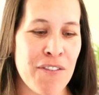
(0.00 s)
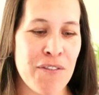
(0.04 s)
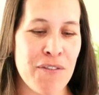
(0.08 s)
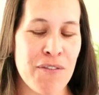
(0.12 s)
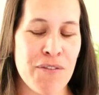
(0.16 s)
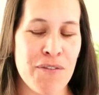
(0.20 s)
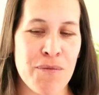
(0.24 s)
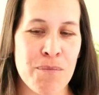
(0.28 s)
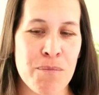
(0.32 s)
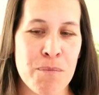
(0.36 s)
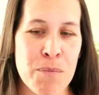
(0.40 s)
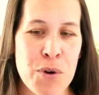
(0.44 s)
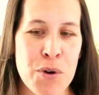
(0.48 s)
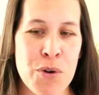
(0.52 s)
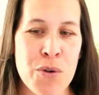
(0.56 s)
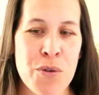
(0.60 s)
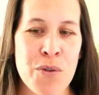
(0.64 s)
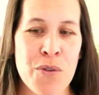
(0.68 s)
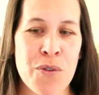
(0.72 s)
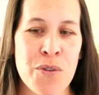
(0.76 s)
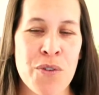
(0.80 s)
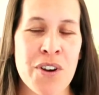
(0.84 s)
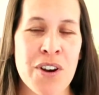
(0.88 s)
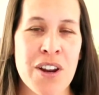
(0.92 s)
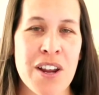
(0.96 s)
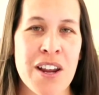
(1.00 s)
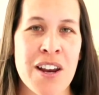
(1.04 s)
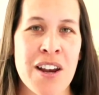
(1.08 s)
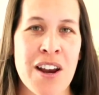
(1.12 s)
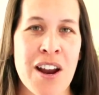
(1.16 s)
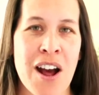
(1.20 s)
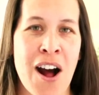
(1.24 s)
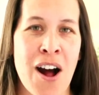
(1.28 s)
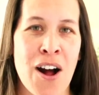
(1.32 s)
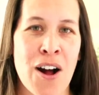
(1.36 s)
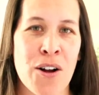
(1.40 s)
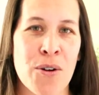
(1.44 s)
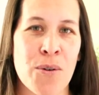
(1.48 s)
Moon in
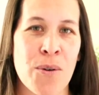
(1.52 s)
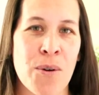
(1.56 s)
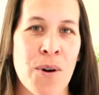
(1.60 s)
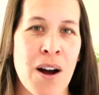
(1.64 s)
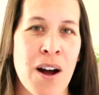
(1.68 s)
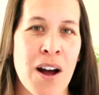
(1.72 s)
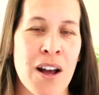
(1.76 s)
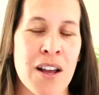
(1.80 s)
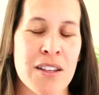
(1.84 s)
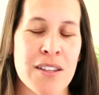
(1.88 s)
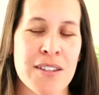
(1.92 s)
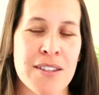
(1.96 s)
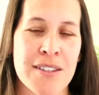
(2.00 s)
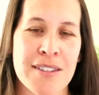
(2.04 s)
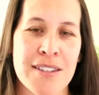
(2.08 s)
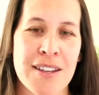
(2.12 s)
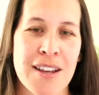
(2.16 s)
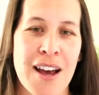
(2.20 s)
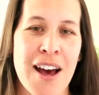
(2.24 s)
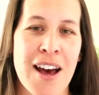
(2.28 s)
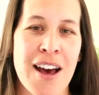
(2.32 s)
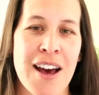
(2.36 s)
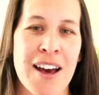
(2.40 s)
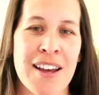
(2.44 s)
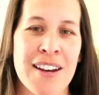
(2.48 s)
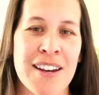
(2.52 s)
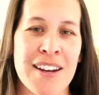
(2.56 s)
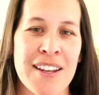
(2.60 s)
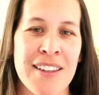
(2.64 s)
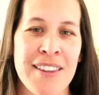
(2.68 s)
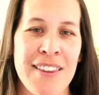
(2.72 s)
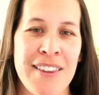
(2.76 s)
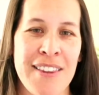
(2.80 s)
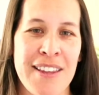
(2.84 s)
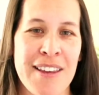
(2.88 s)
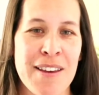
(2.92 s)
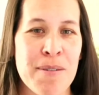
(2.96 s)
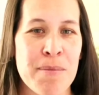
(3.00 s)
Aqua, Sun
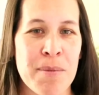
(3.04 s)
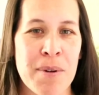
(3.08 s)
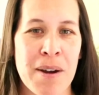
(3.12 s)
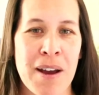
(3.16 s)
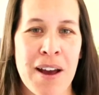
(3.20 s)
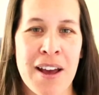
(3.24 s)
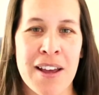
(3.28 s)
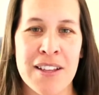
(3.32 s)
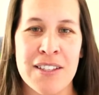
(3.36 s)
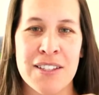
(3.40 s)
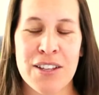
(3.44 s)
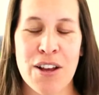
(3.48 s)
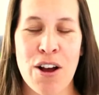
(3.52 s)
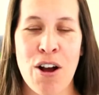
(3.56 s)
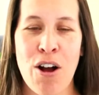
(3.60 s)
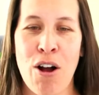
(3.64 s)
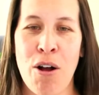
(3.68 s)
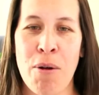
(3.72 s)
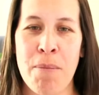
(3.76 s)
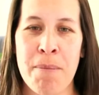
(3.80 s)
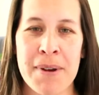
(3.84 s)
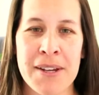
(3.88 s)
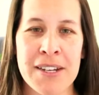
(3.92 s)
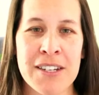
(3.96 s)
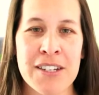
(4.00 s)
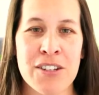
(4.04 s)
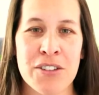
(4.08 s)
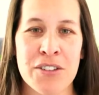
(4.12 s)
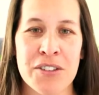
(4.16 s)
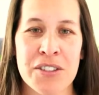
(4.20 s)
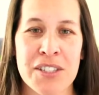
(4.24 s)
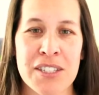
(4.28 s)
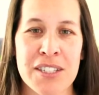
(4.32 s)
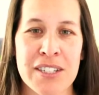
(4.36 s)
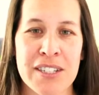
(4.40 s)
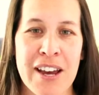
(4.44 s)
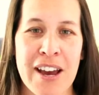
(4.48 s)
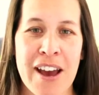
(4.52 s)
in Libra. It's all mental
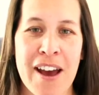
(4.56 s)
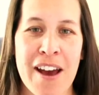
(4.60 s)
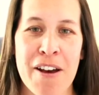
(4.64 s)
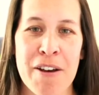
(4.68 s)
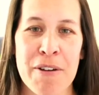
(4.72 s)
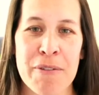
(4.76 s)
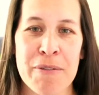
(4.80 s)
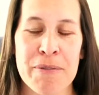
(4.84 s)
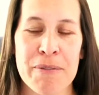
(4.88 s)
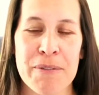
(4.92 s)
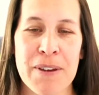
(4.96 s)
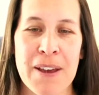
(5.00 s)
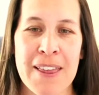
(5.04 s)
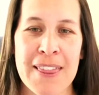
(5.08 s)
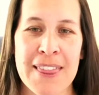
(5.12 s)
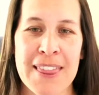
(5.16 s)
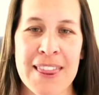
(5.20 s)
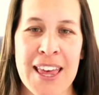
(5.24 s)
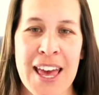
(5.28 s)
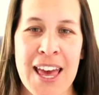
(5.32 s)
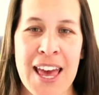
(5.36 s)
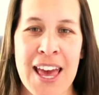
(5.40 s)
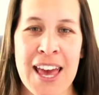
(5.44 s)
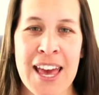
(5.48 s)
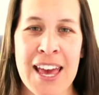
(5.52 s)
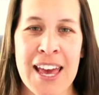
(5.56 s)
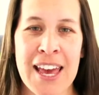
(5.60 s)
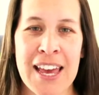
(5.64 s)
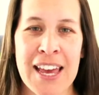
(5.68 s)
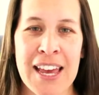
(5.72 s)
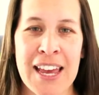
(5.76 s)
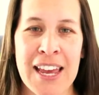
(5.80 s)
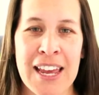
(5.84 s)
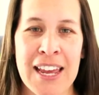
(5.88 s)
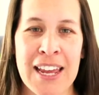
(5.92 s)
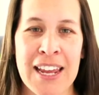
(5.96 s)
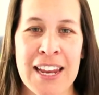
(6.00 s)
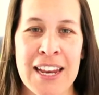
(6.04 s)
stuff. And
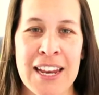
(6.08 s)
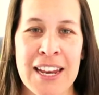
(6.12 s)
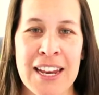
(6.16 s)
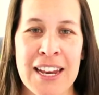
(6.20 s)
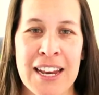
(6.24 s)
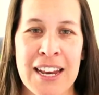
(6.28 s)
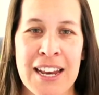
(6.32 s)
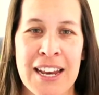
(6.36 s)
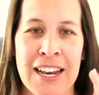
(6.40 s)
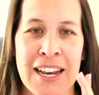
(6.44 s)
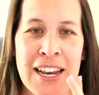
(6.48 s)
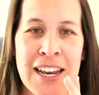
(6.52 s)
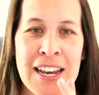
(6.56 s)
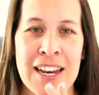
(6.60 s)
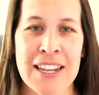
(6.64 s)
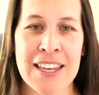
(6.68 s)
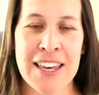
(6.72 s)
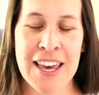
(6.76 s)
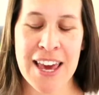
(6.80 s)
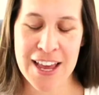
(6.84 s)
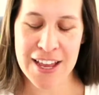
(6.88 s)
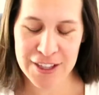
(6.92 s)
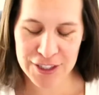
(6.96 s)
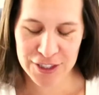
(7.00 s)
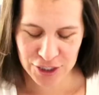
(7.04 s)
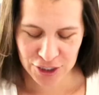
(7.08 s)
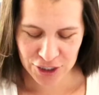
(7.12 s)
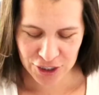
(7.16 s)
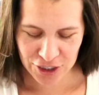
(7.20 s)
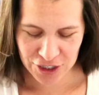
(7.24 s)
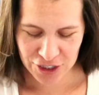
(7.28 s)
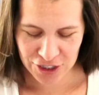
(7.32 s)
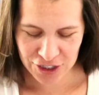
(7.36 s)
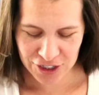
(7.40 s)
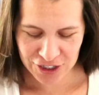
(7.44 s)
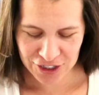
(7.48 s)
then Cancer.